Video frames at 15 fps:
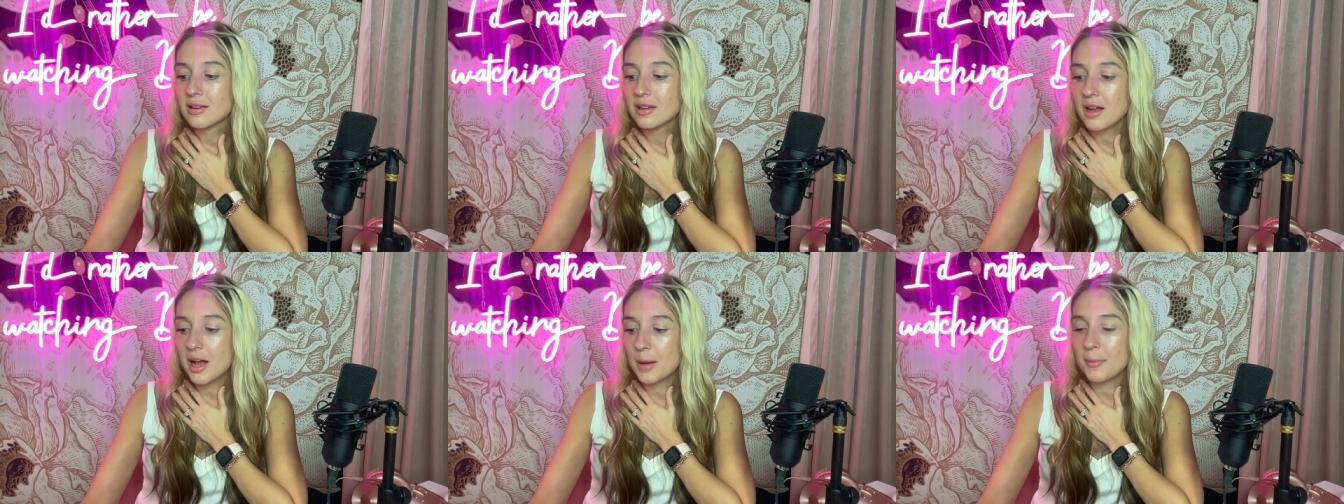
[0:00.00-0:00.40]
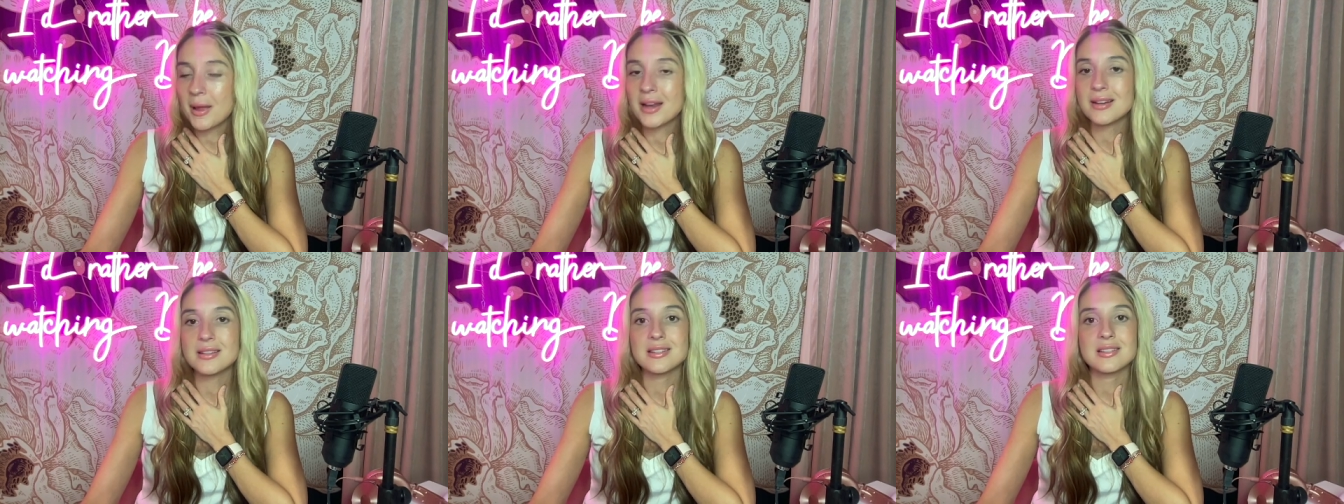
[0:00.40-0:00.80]

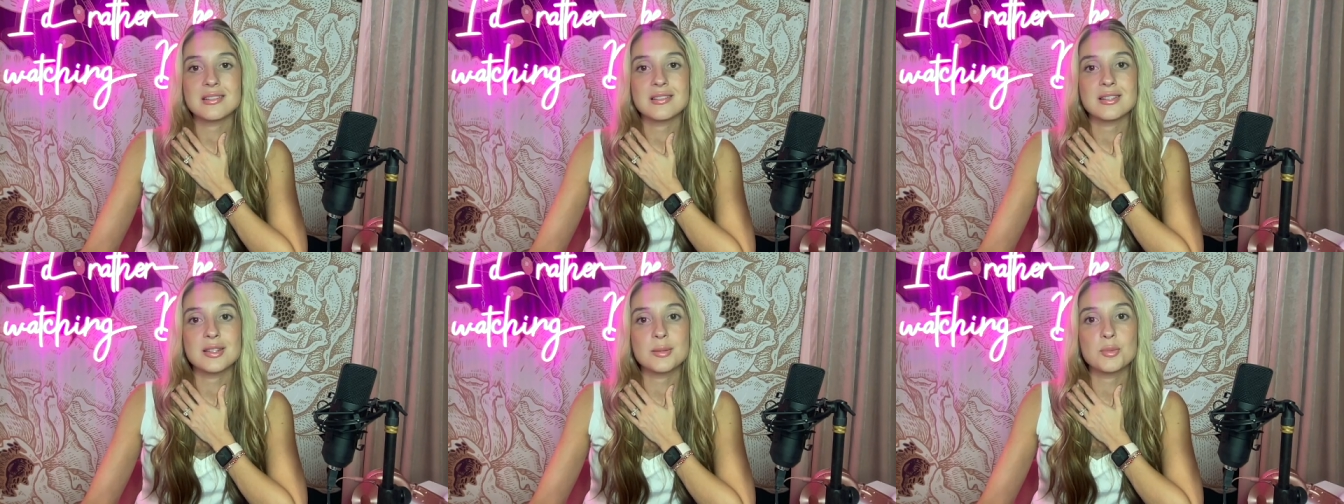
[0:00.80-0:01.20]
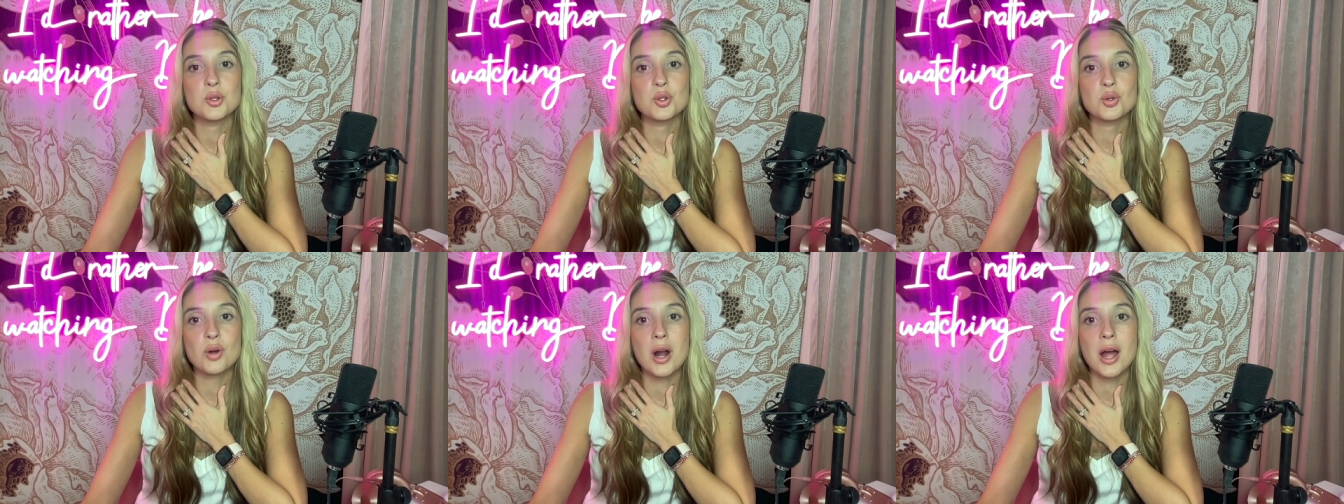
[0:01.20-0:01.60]
comment,
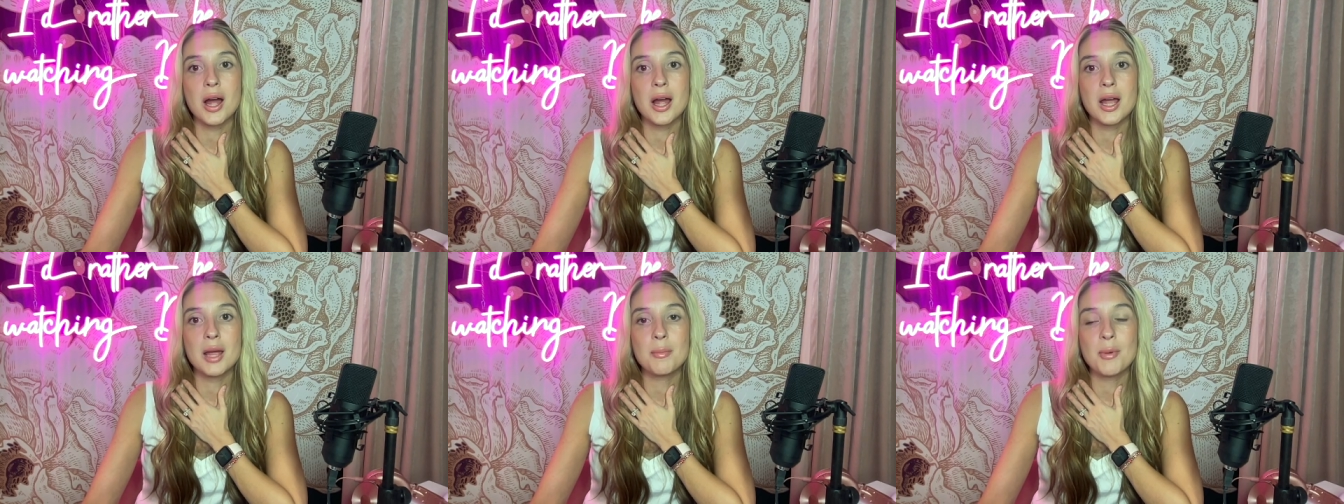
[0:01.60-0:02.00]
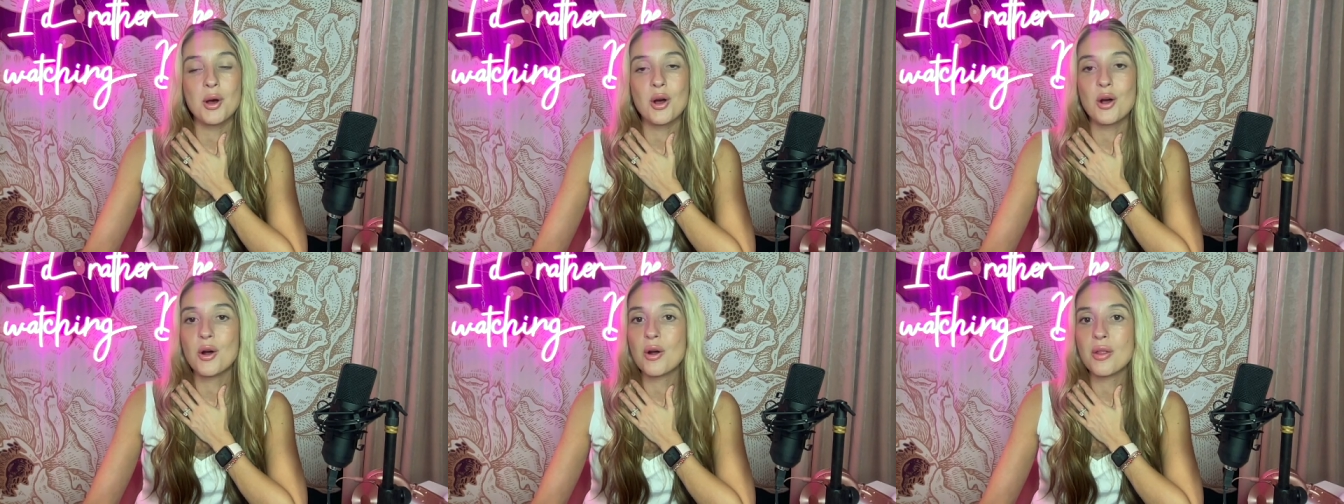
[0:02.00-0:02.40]
subscribe,
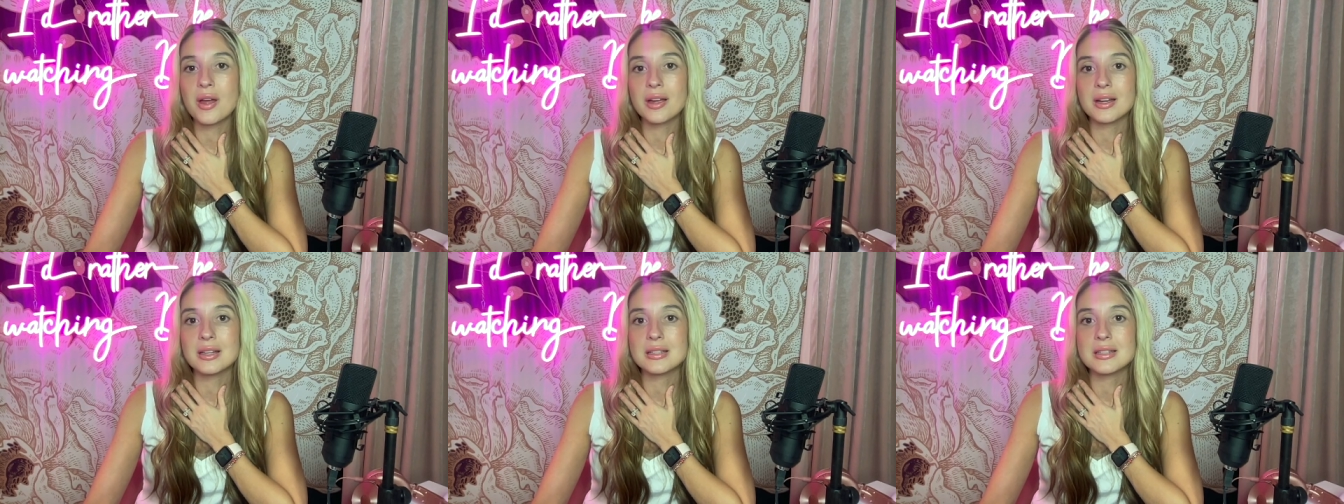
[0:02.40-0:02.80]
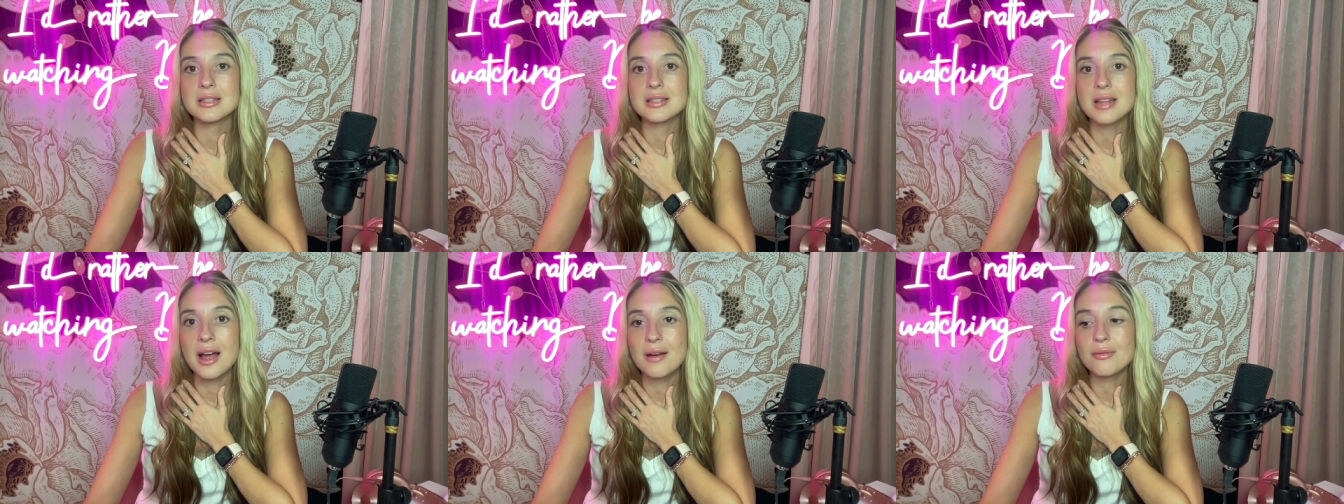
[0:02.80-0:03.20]
all that good
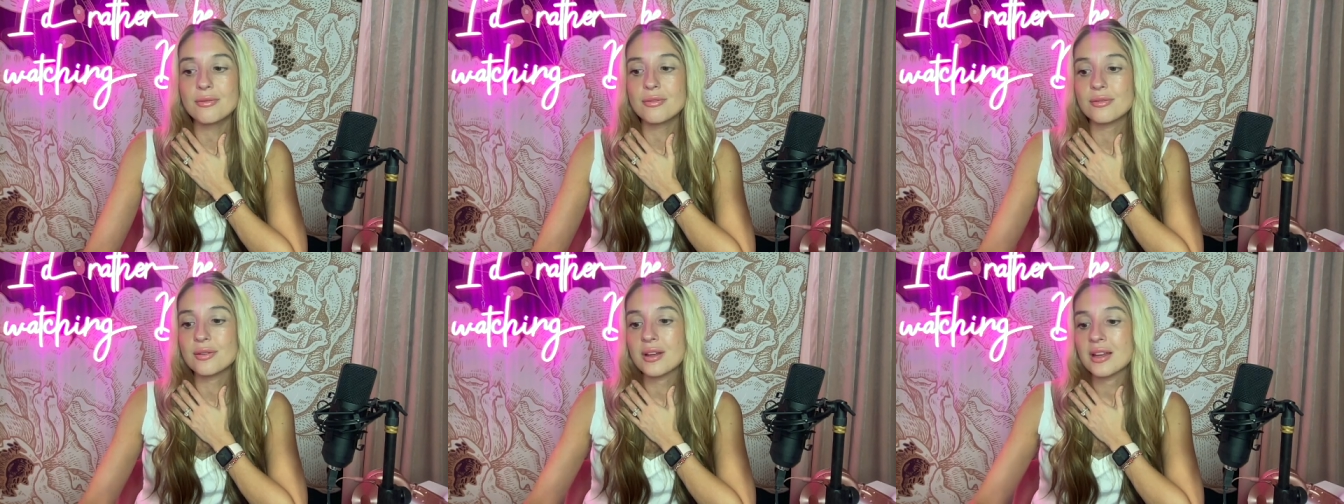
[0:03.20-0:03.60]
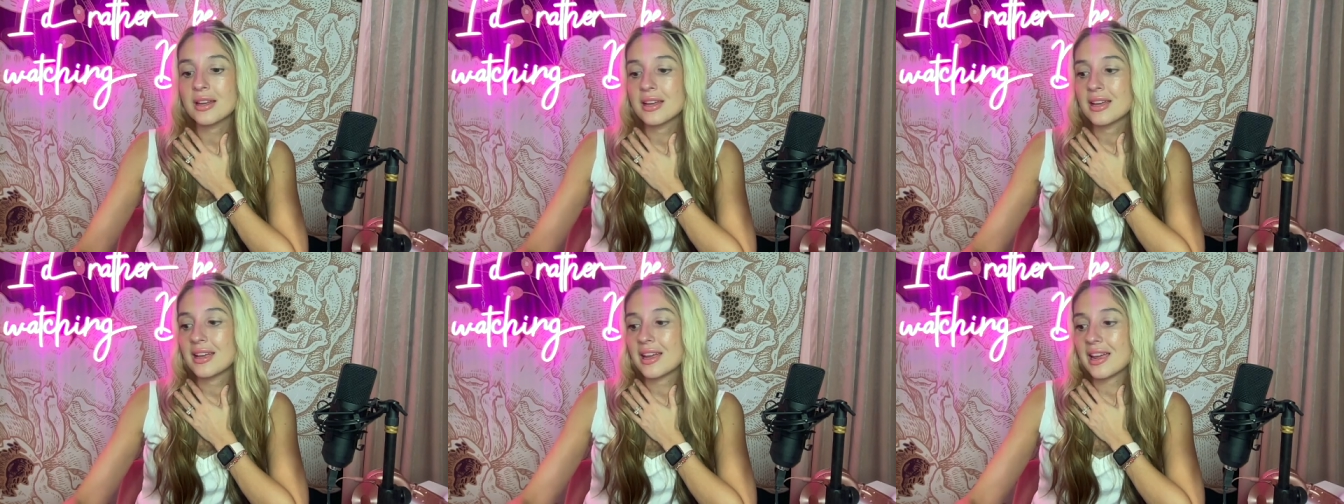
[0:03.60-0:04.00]
stuff.
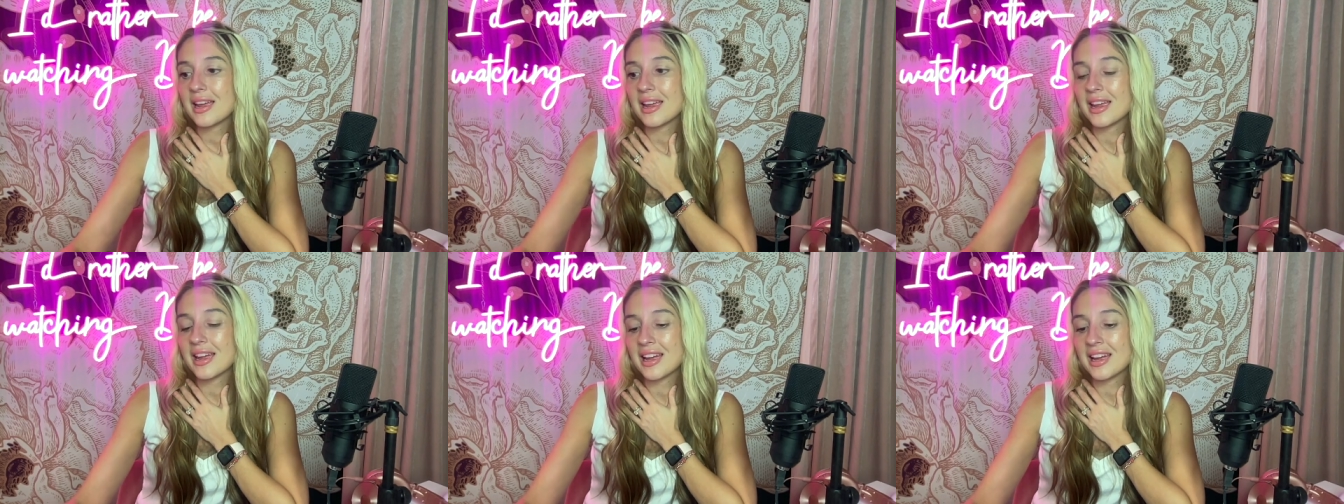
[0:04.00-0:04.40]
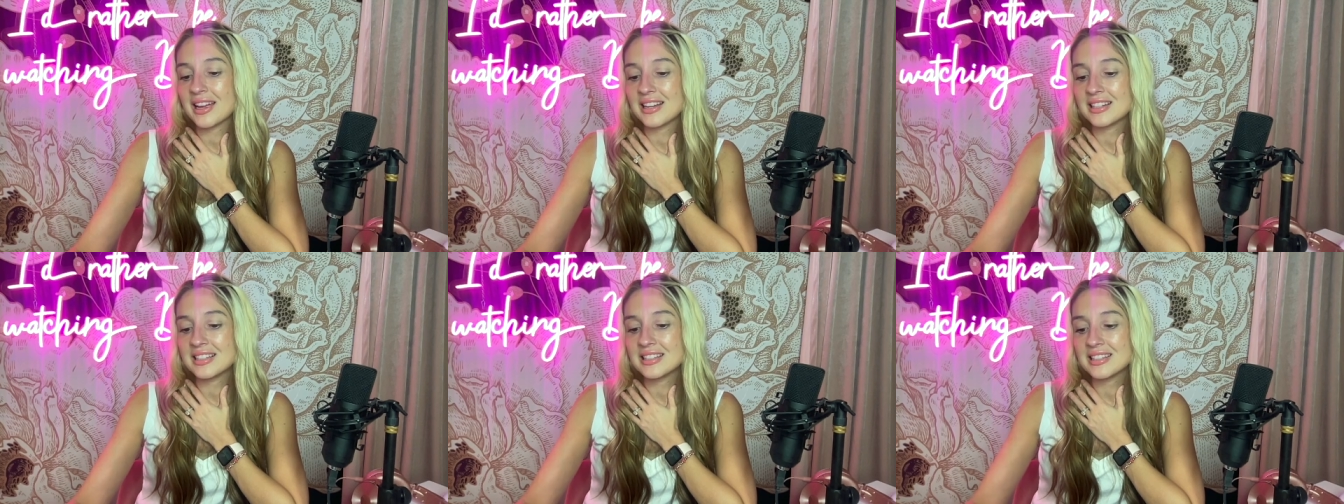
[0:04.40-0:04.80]

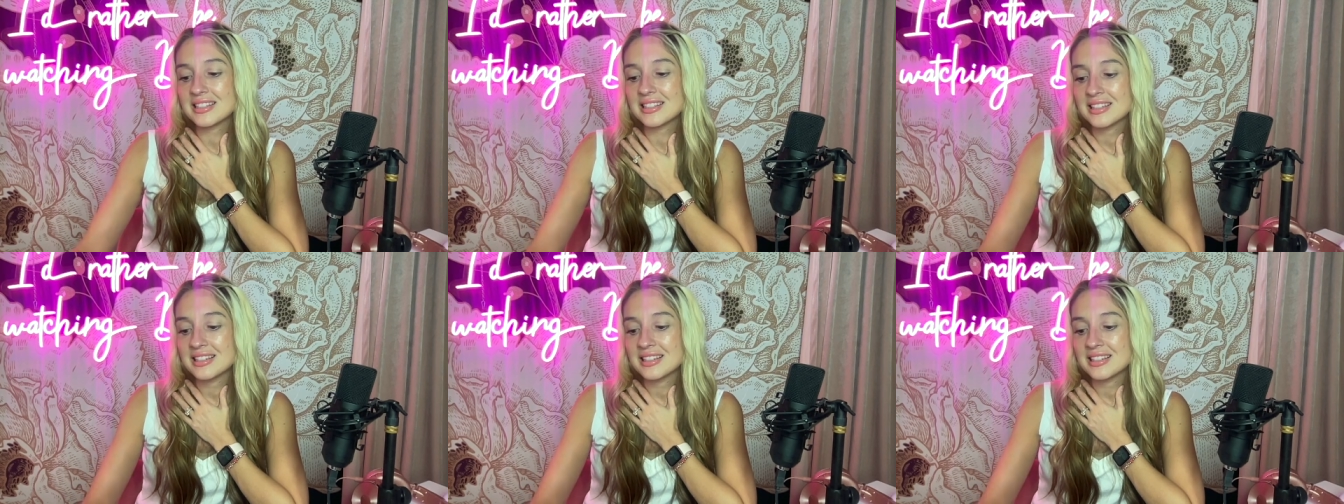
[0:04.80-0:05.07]
And